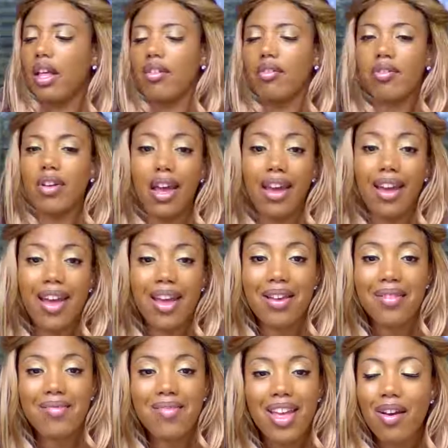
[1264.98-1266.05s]
Okay.
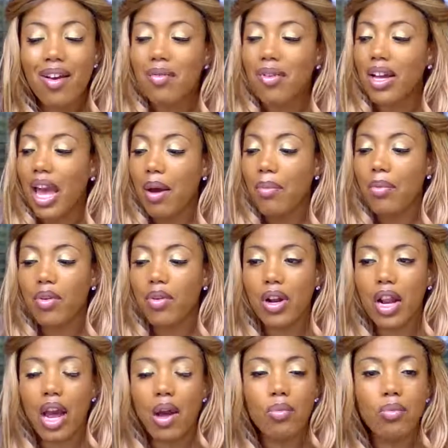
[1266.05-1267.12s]
Well, Capricorn,
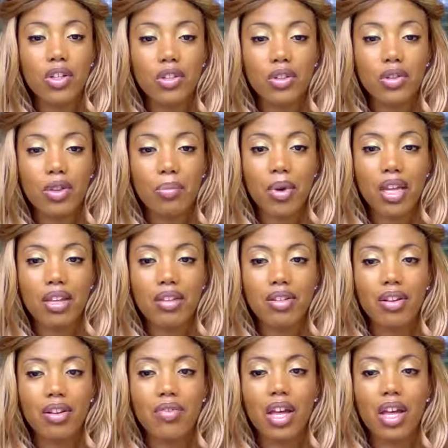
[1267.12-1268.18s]
I wish you the best of
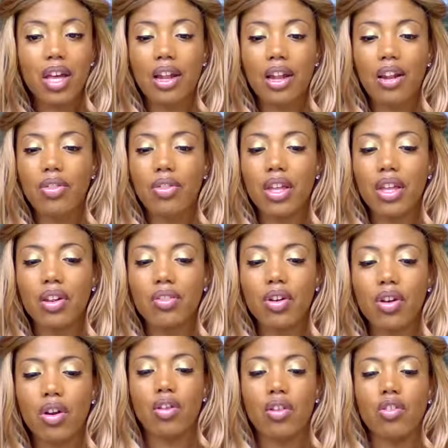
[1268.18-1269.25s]
luck. I know things are
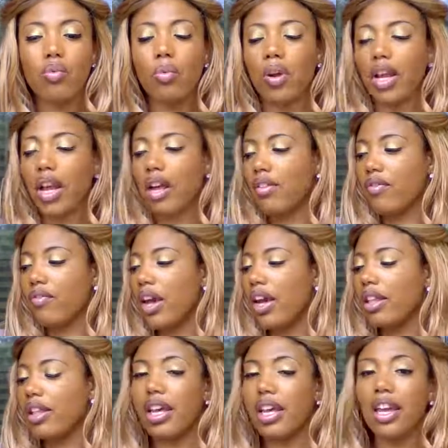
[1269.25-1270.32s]
going to just work out
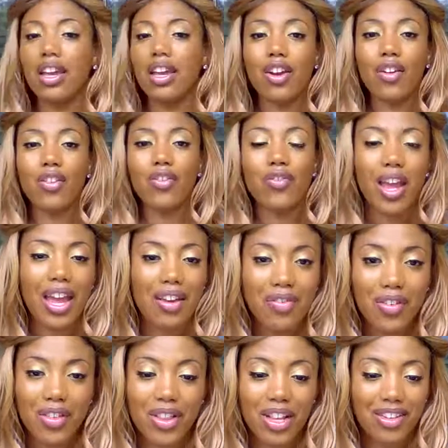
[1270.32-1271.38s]
divinely in your
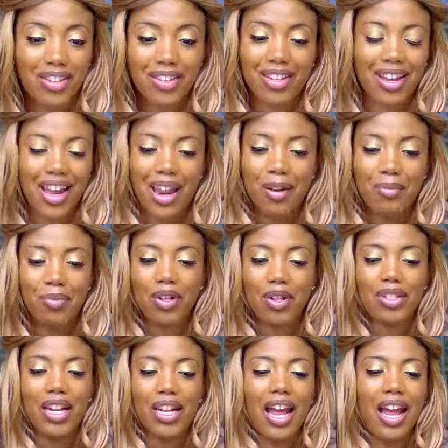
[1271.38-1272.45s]
favor. This is the kind of
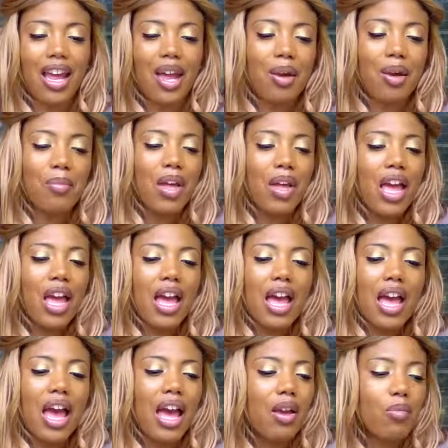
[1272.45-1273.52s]
person I am.
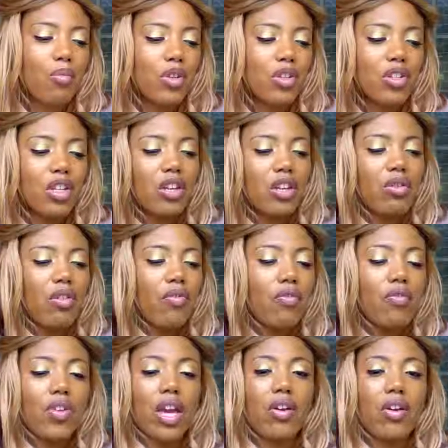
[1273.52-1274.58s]
I am wishing you the
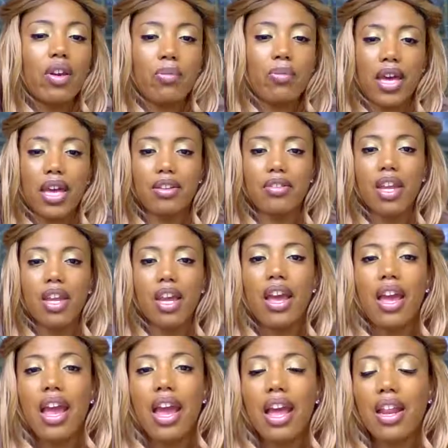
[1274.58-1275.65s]
very best.
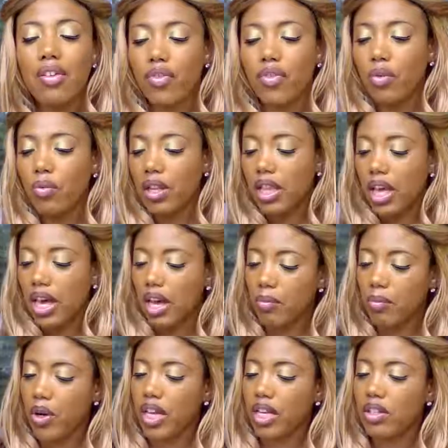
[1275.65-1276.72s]
And if you would like
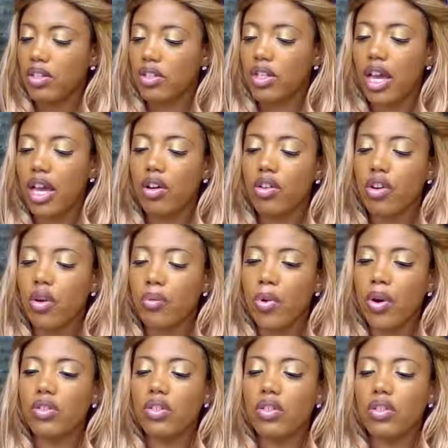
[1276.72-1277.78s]
more insight on your
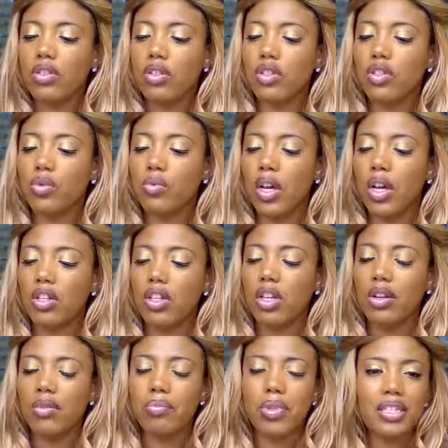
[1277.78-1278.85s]
personal
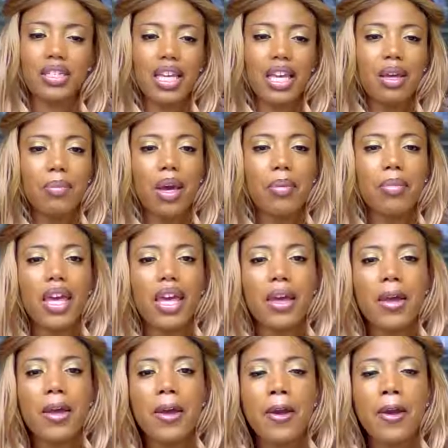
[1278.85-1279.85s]
situation, please email me